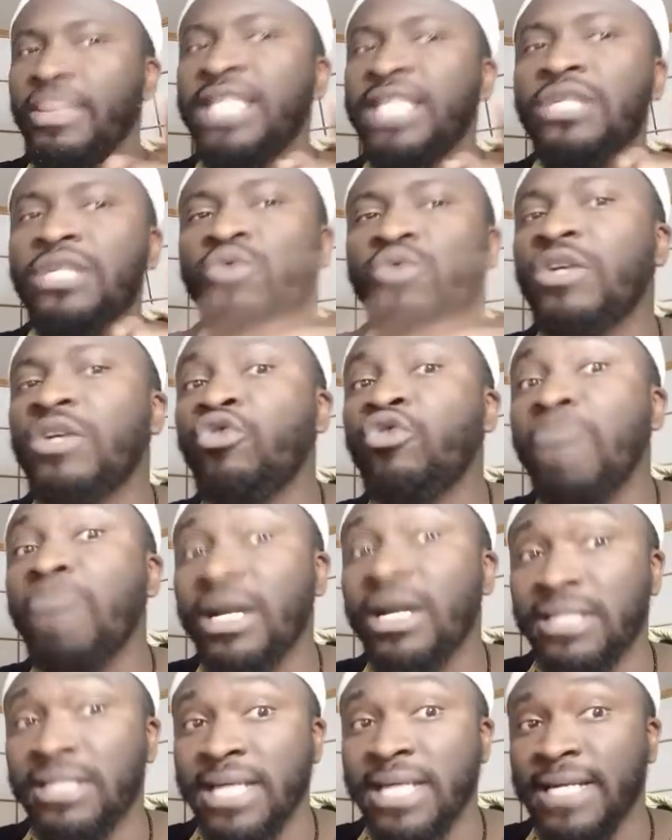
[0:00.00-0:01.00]
This is
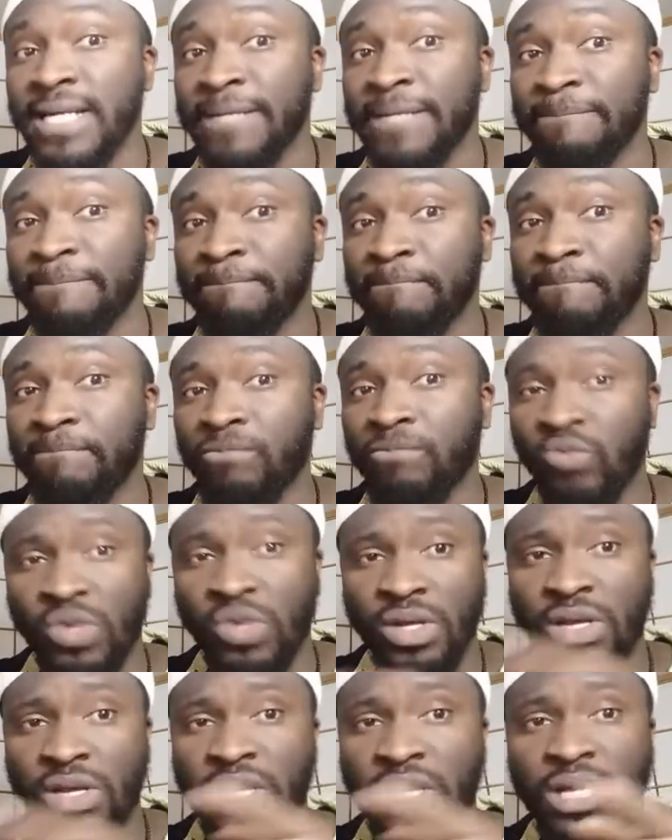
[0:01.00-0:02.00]
what Umar said
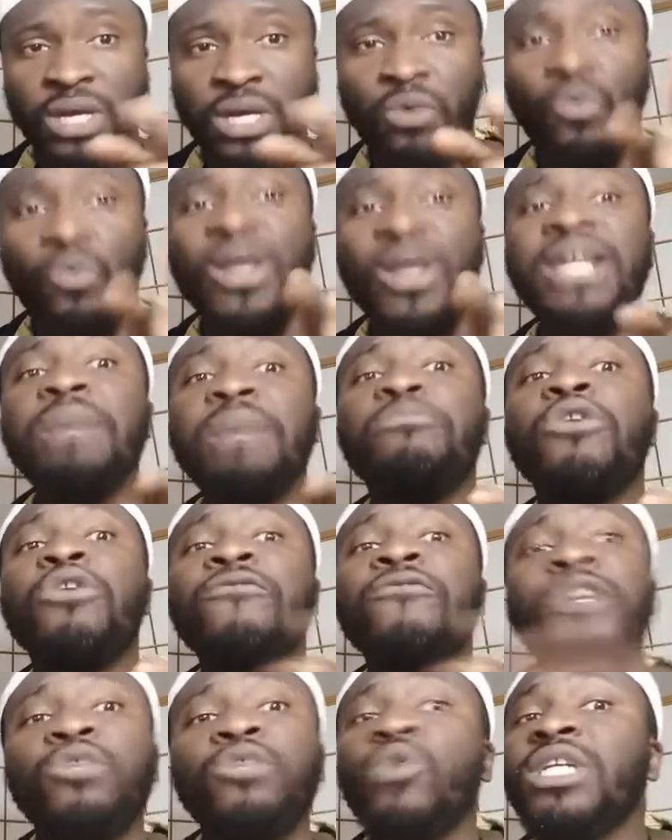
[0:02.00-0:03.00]
when the
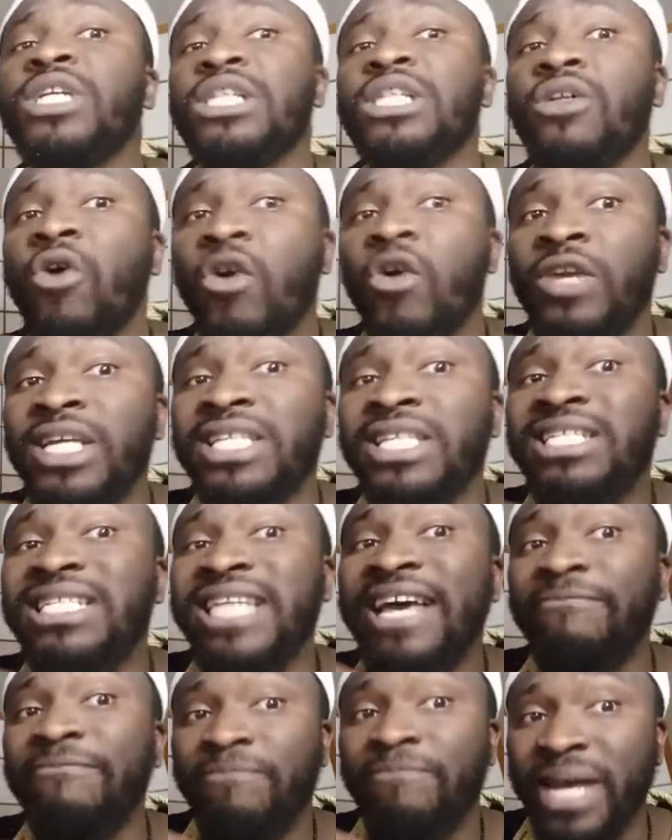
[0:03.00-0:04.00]
prophet was on
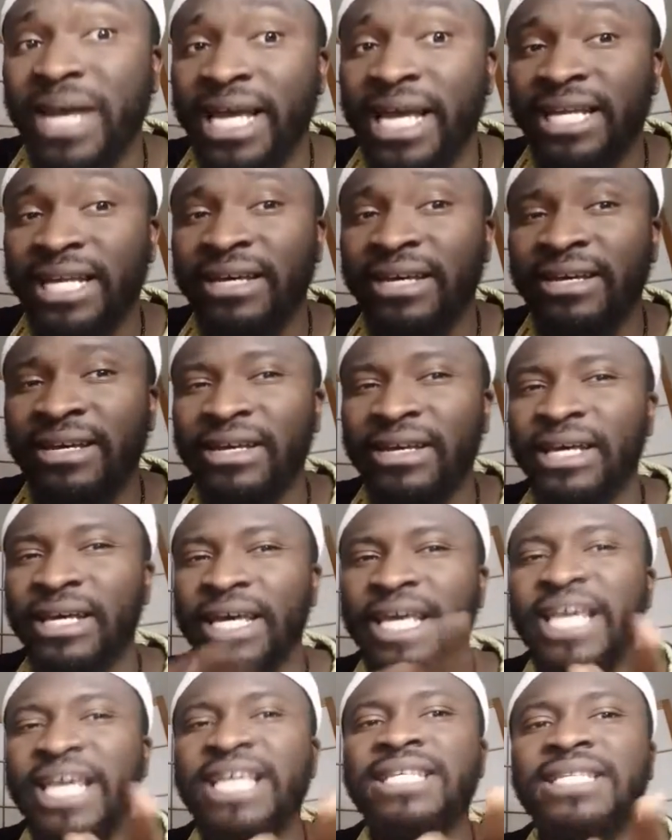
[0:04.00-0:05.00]
his deathbed.
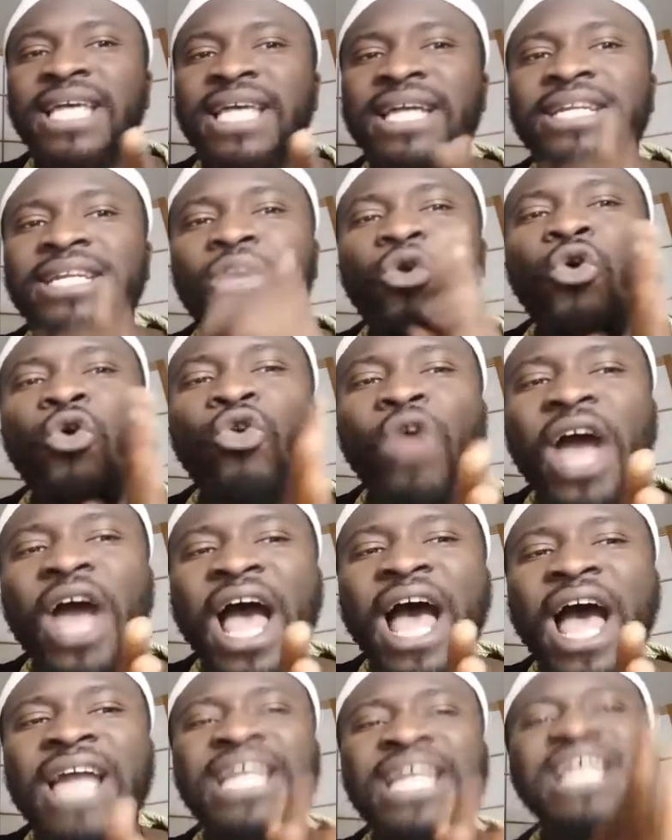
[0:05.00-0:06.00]
He said the
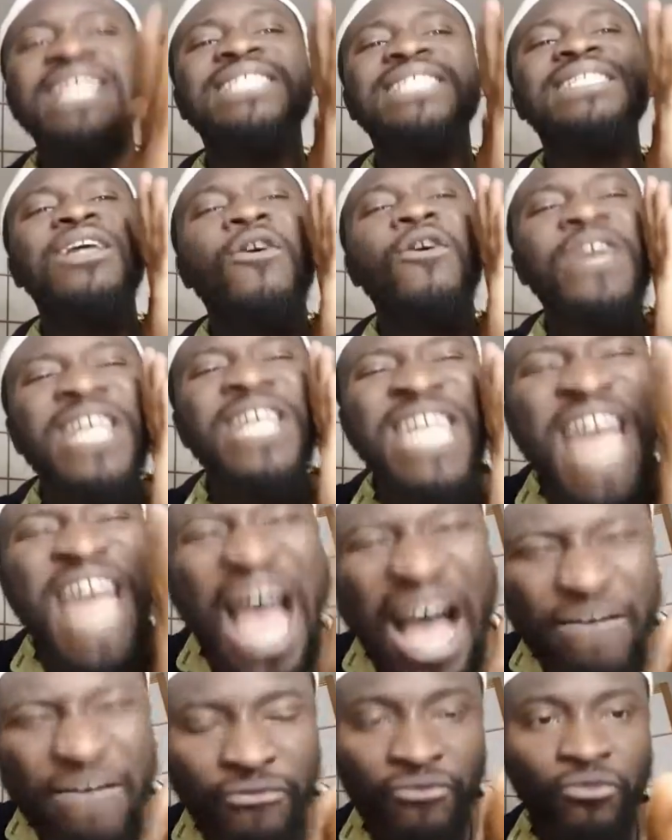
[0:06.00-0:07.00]
Quran is
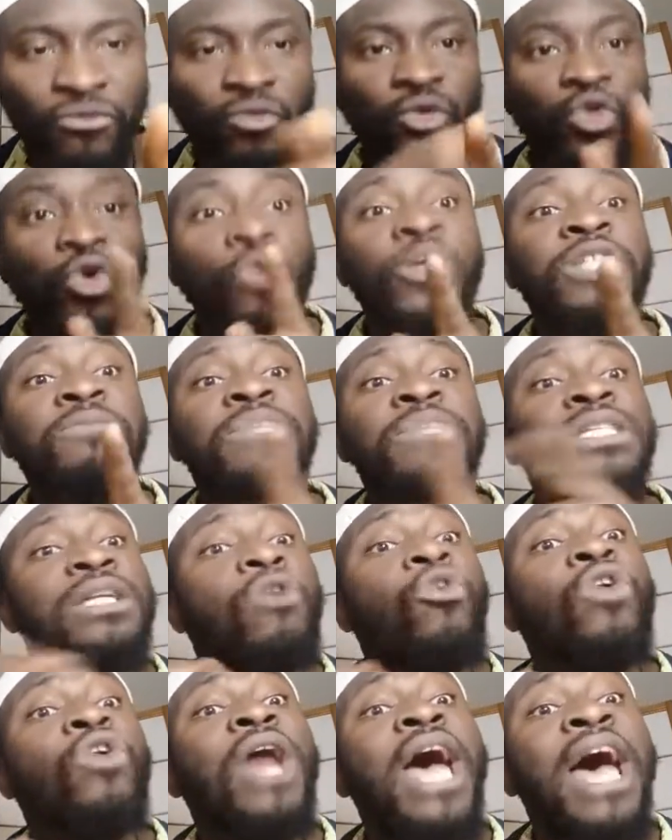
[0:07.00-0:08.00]
enough. So which
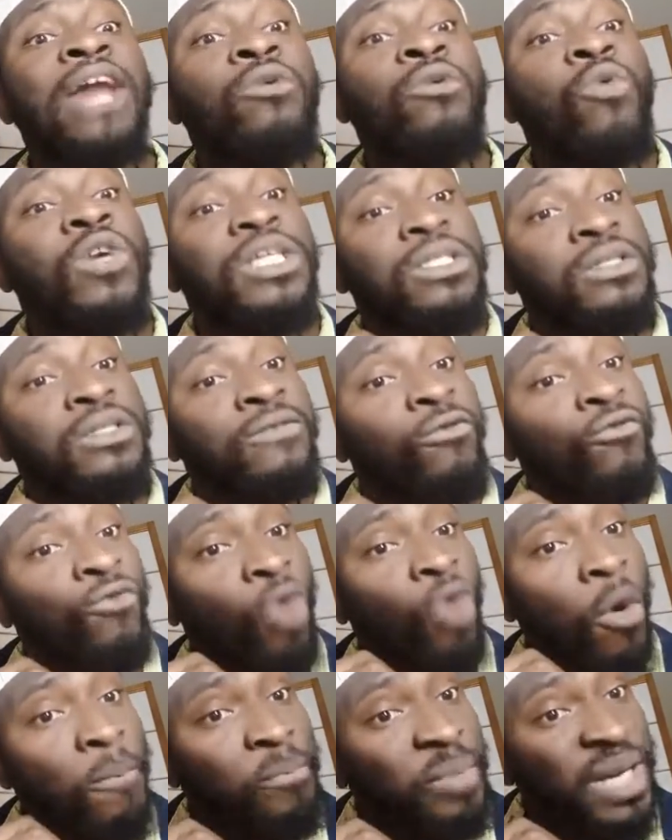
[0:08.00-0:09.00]
means the Quran was
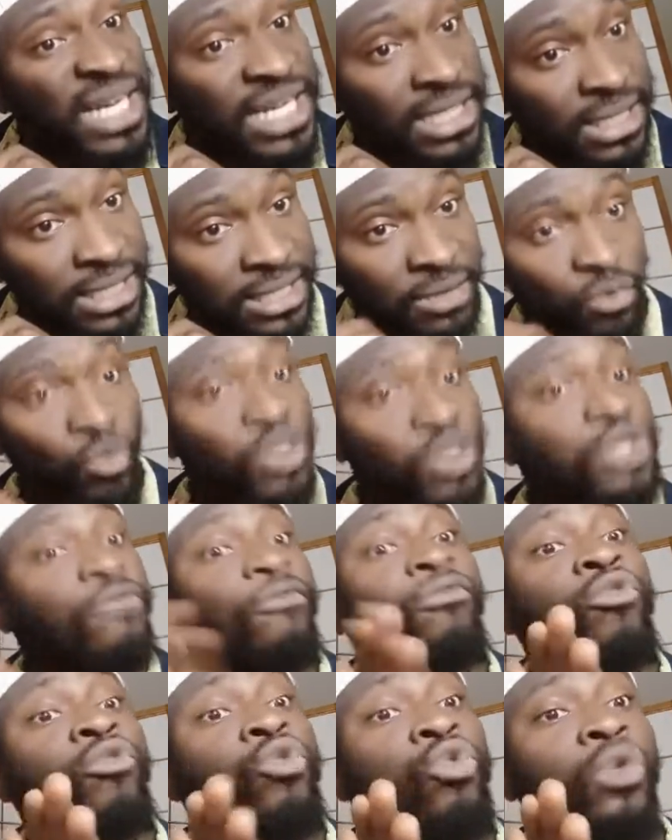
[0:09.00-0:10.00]
complete,
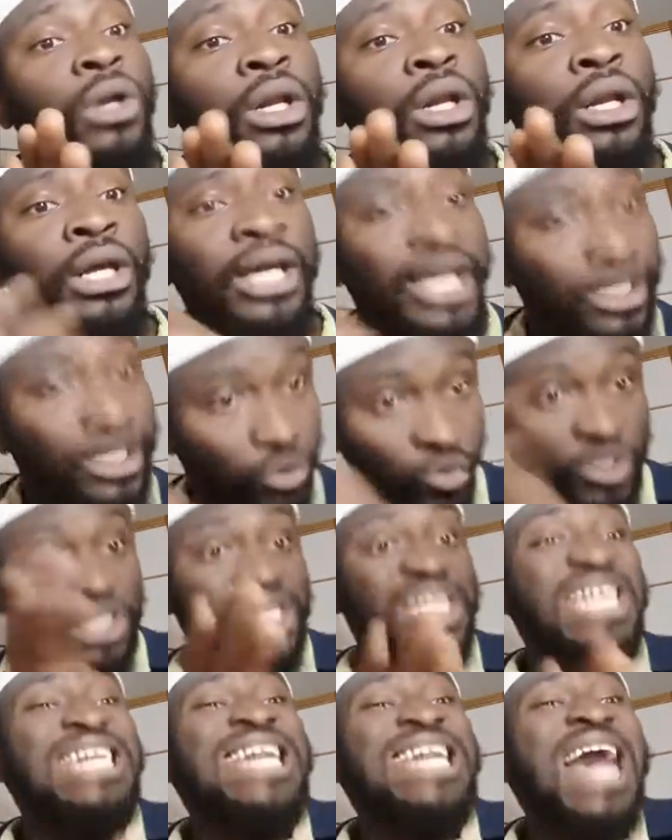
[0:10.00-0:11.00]
was full. It
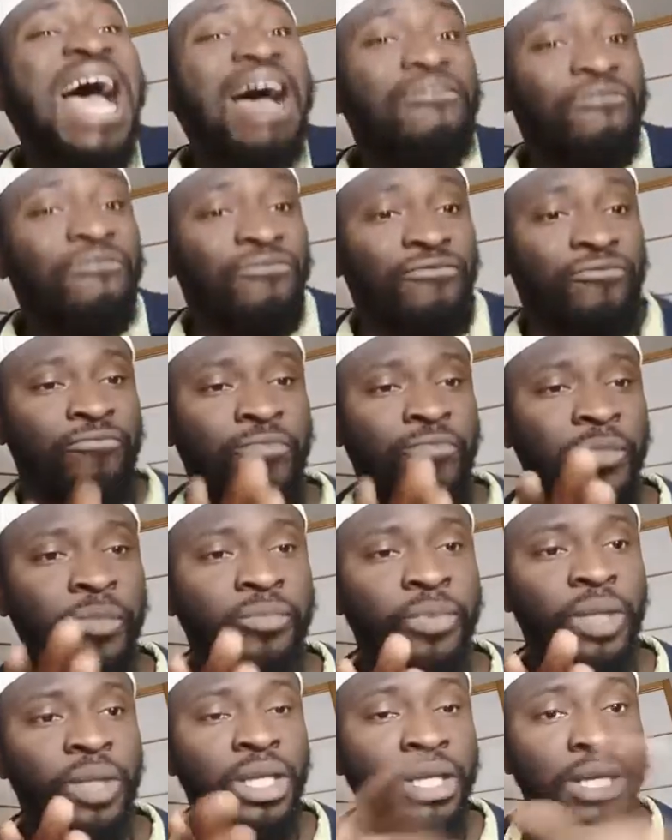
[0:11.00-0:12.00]
was enough.
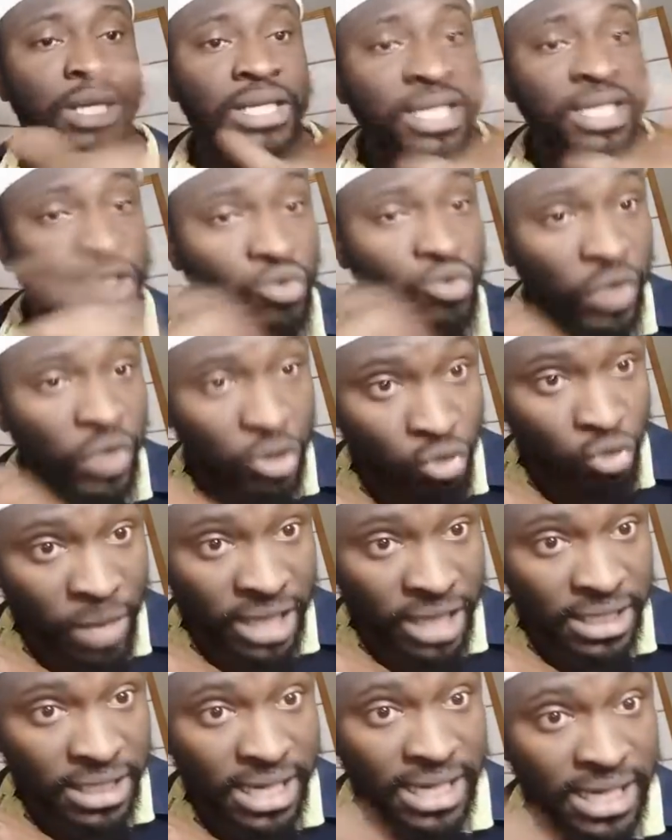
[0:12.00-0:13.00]
This is
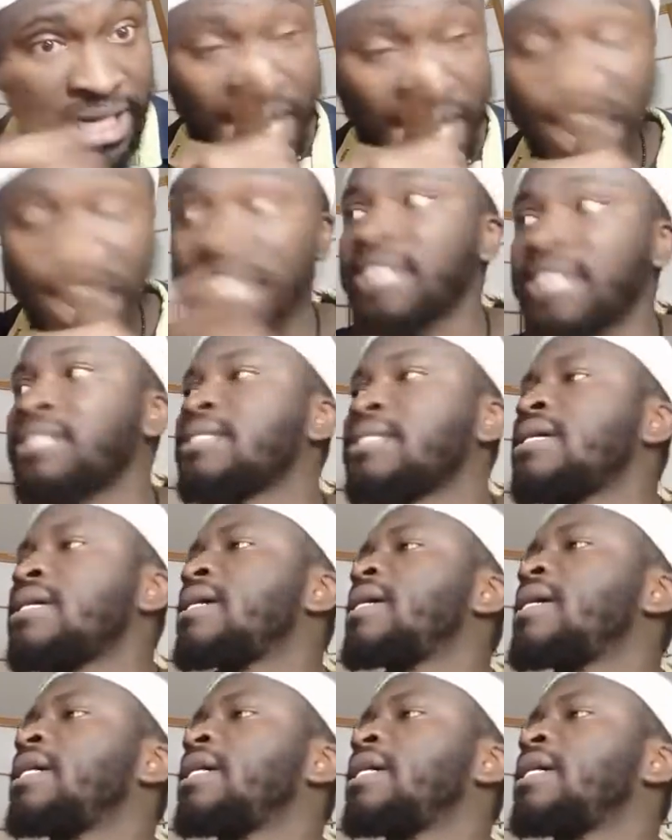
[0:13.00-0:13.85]
what Umar said in the hadith.